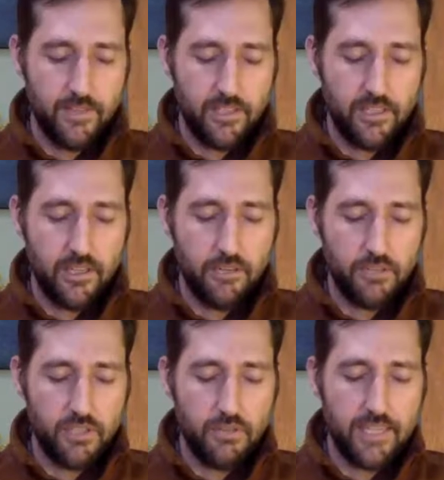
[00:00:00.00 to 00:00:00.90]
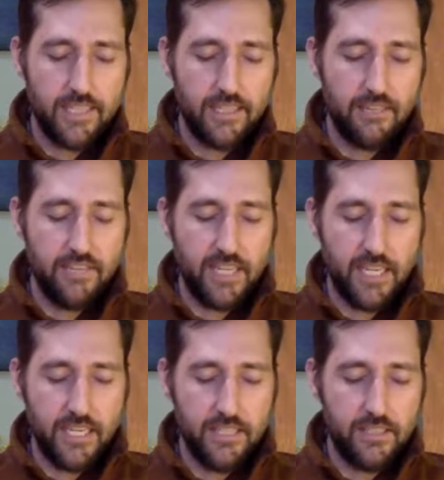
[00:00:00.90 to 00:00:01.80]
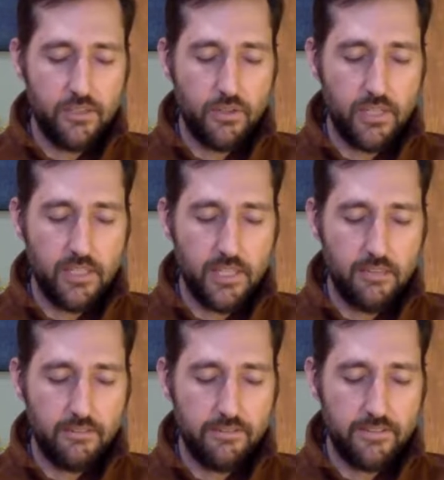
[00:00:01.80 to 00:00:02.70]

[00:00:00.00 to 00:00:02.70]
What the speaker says: Starting with directing loving kindness to ourselves.